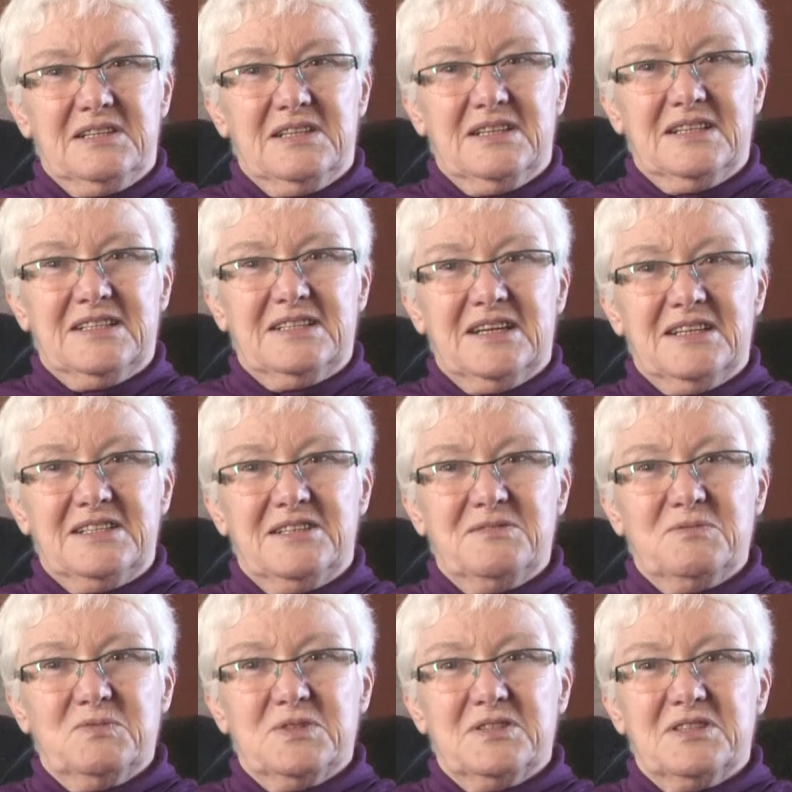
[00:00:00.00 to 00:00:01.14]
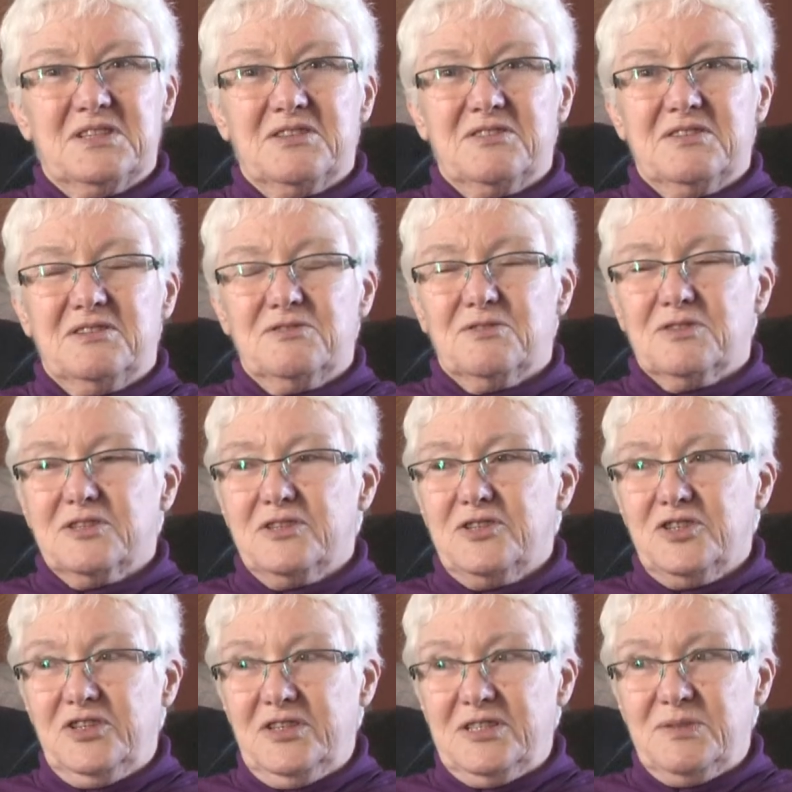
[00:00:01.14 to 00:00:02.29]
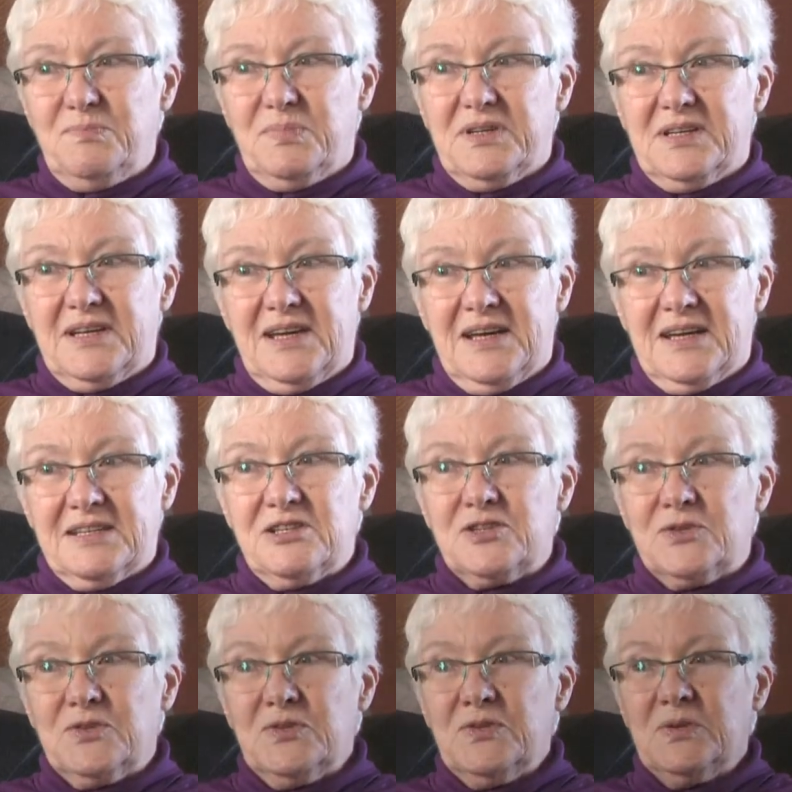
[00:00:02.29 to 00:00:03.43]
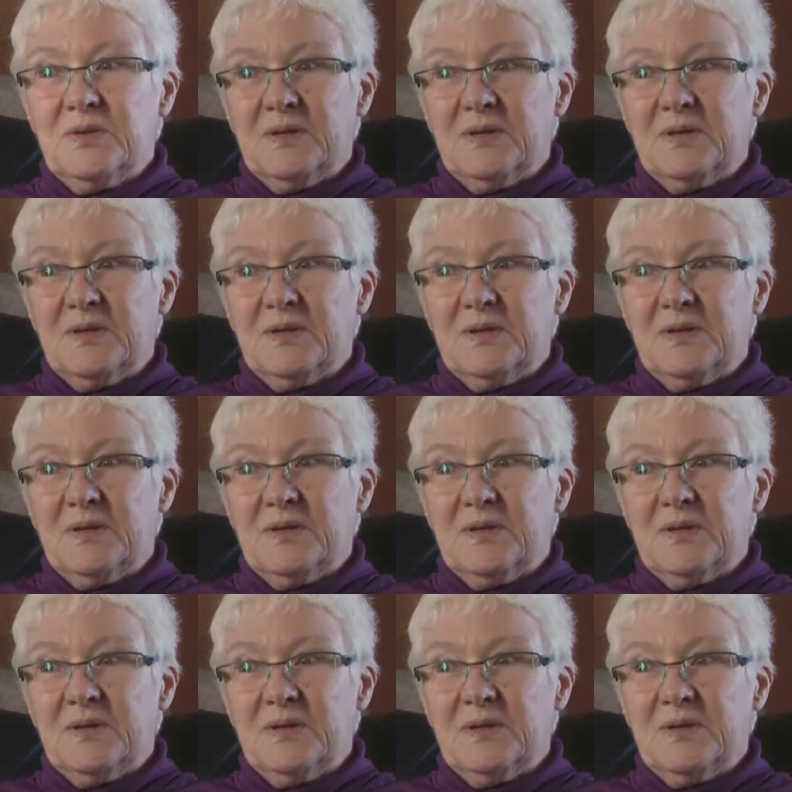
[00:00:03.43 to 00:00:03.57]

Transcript: I didn't want to acknowledge it, but I had to.